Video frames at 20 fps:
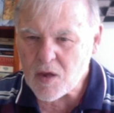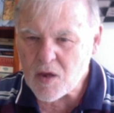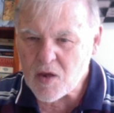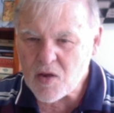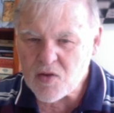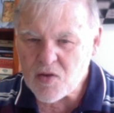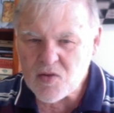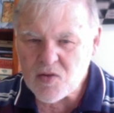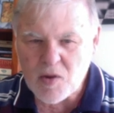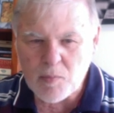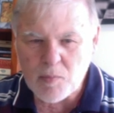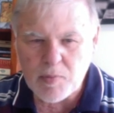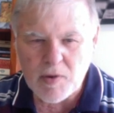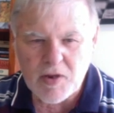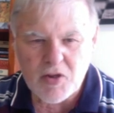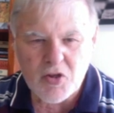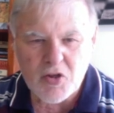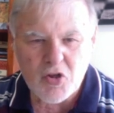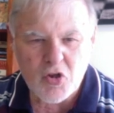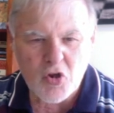So I played
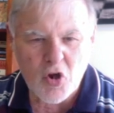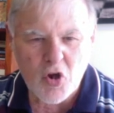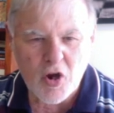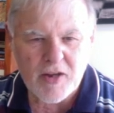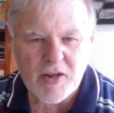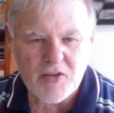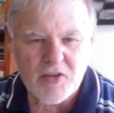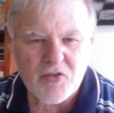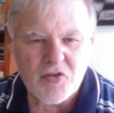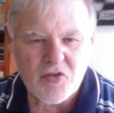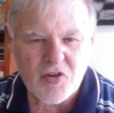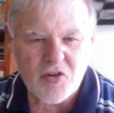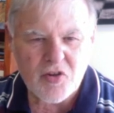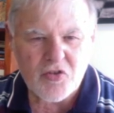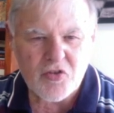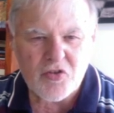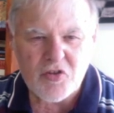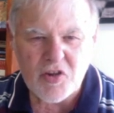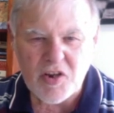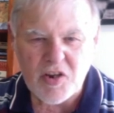knight to
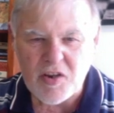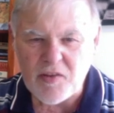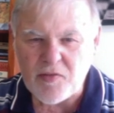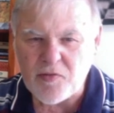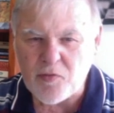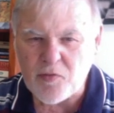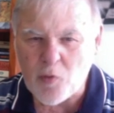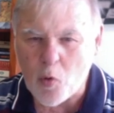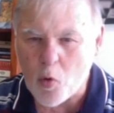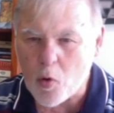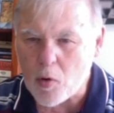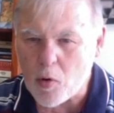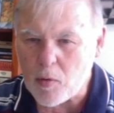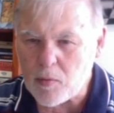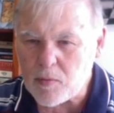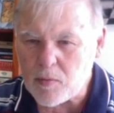d4.